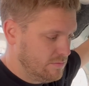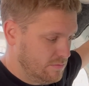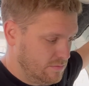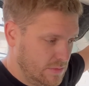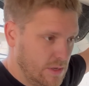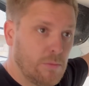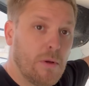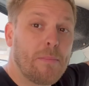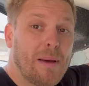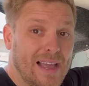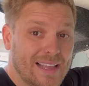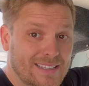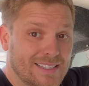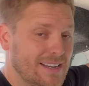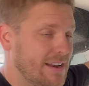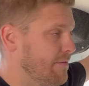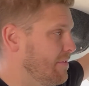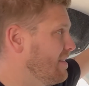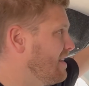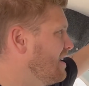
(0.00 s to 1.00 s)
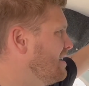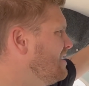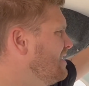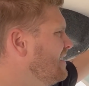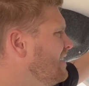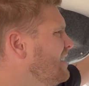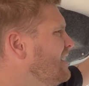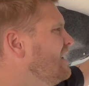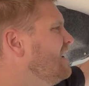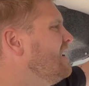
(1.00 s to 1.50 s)
that we painted and everything,
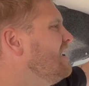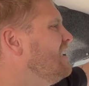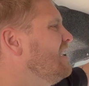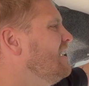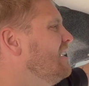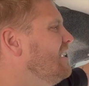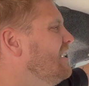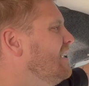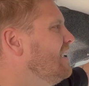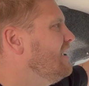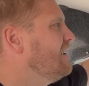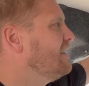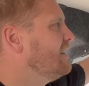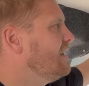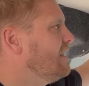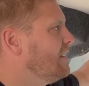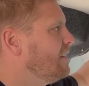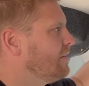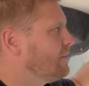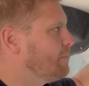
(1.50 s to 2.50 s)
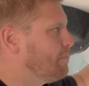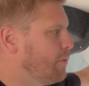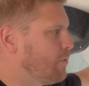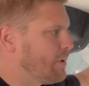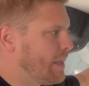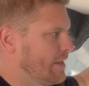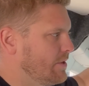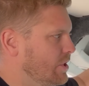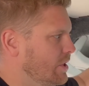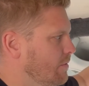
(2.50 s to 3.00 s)
the
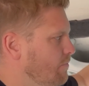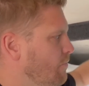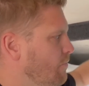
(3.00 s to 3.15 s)
bulkhead you can